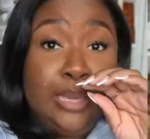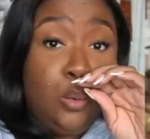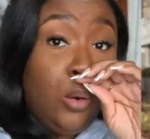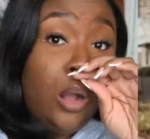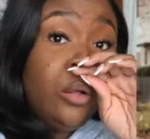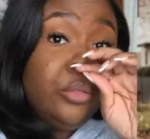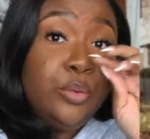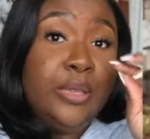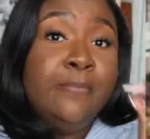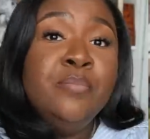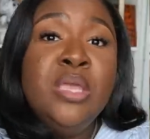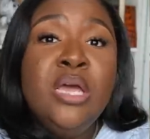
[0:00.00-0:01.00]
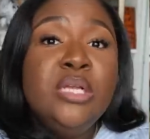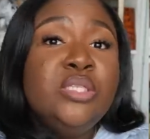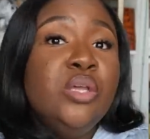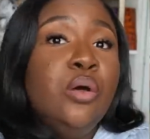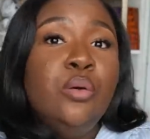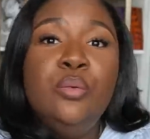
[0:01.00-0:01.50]
or all 3.
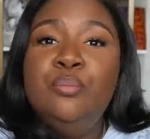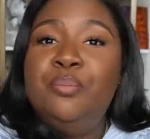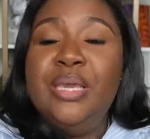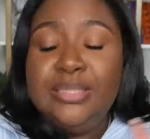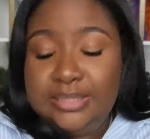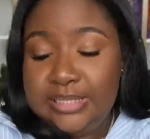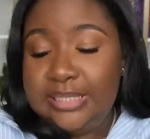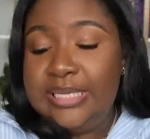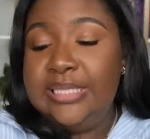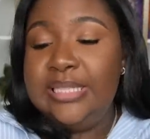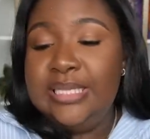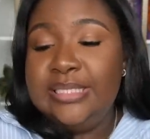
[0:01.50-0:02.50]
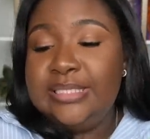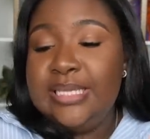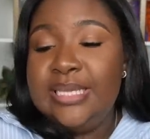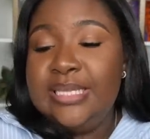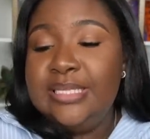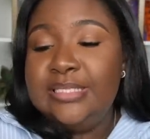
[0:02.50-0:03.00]
So basically this
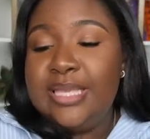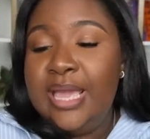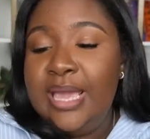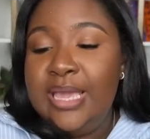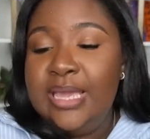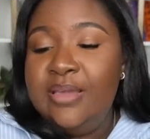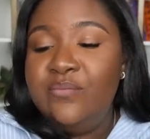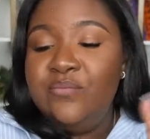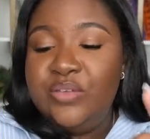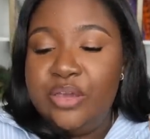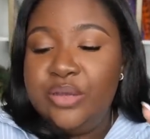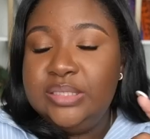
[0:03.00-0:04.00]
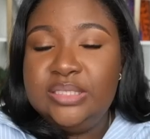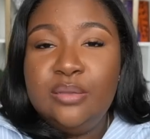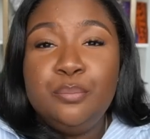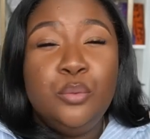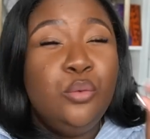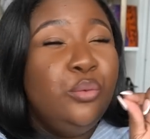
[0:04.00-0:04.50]
is a very
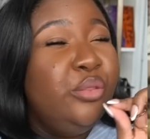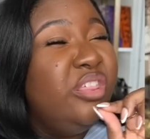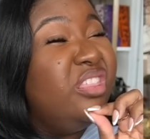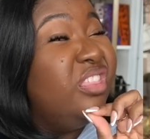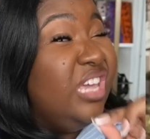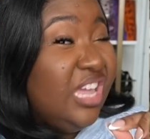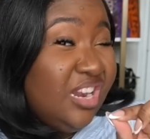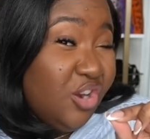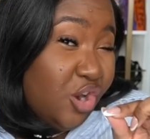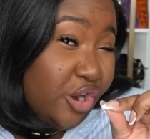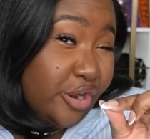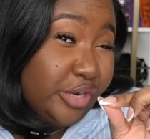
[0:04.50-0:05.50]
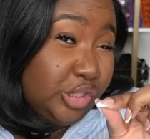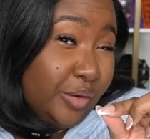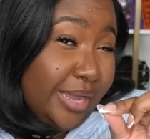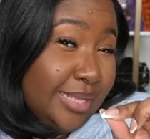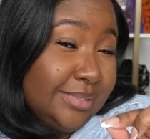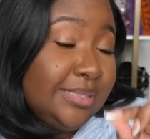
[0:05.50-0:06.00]
simple, thinner
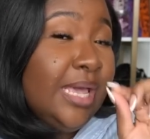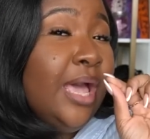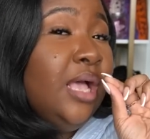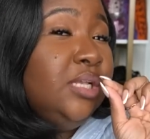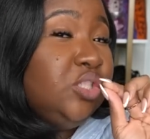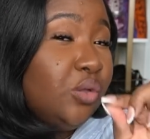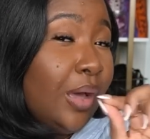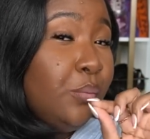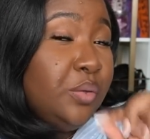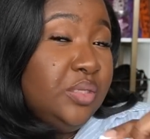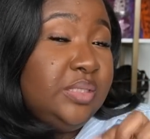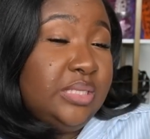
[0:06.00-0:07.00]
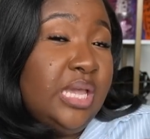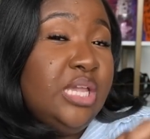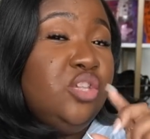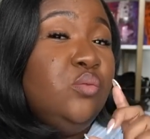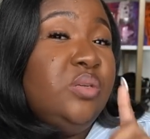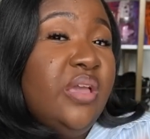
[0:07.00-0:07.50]
dress. So I will say
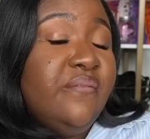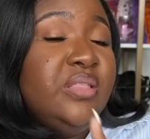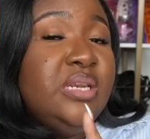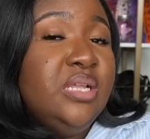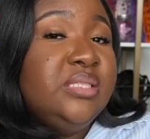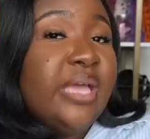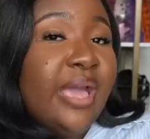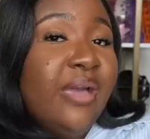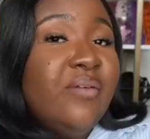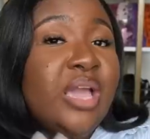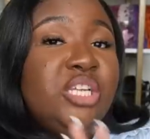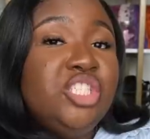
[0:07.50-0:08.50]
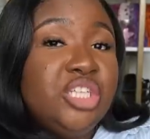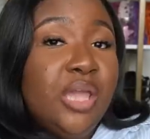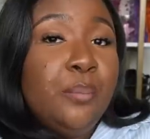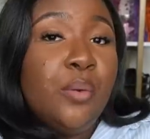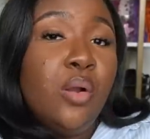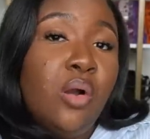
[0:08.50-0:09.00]
you definitely need to have a
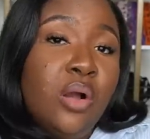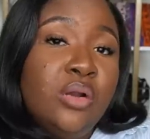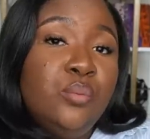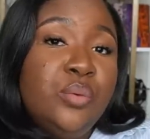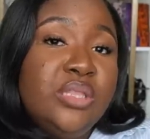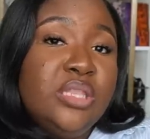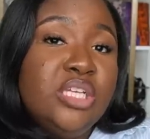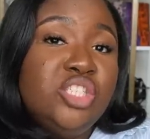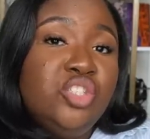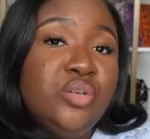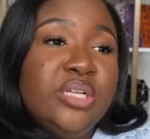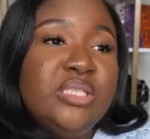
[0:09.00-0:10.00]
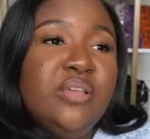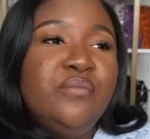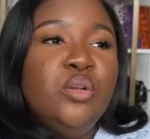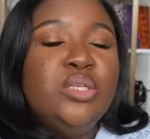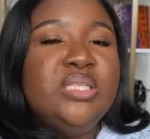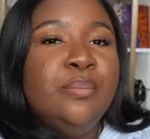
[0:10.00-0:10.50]
shaper on with this dress if
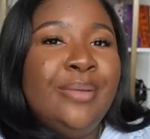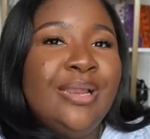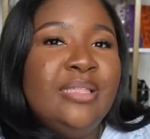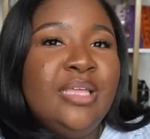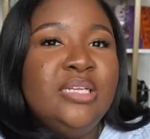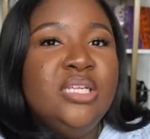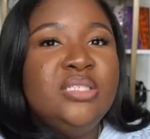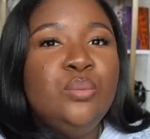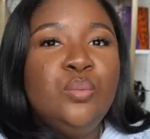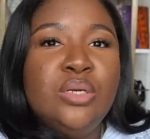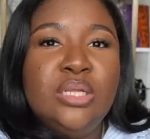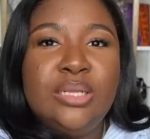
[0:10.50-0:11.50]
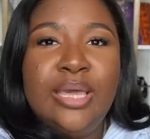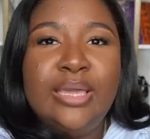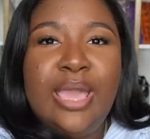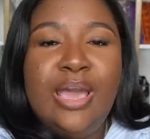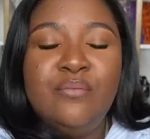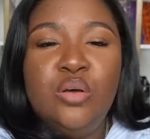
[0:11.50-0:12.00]
you're somebody that doesn't want to like
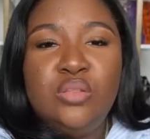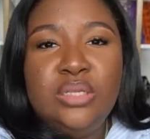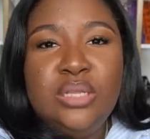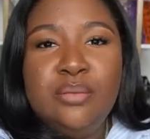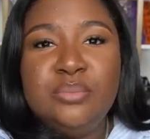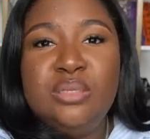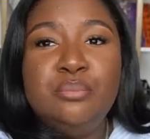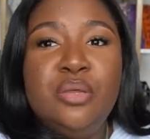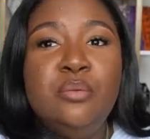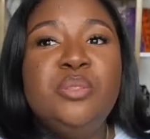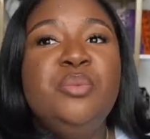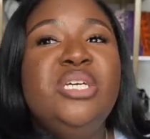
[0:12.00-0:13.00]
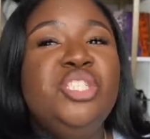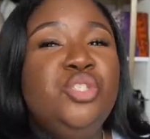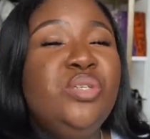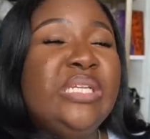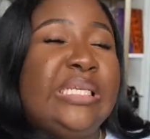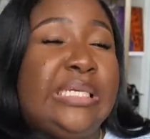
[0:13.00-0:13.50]
have all the lumps and bumps, because
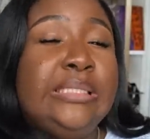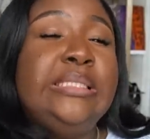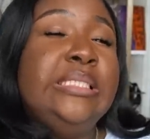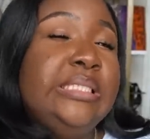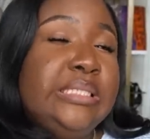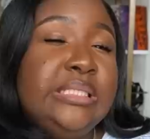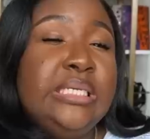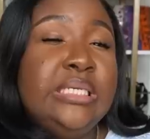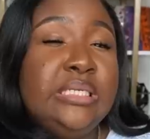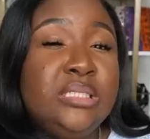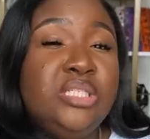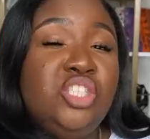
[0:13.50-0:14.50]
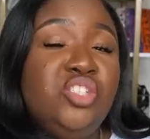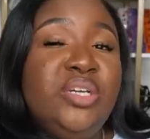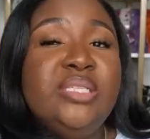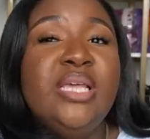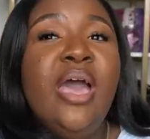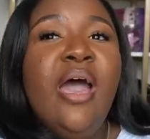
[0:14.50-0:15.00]
you can easily see it in this
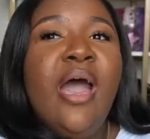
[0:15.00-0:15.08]
dress.